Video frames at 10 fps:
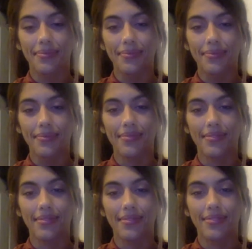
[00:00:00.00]

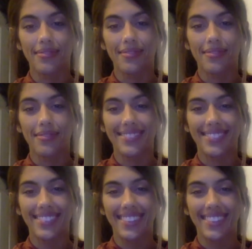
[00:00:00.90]

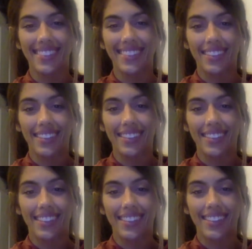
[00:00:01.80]

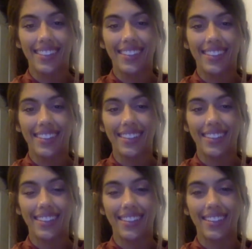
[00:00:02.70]

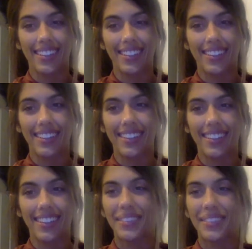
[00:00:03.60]

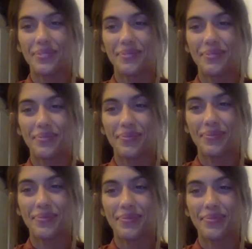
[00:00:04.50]

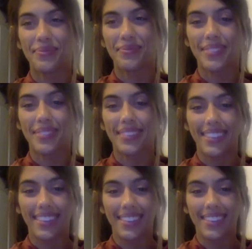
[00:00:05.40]

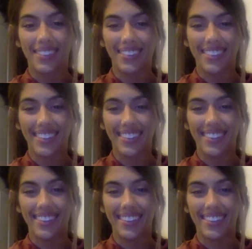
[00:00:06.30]

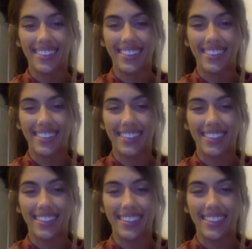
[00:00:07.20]
This person isn't speaking.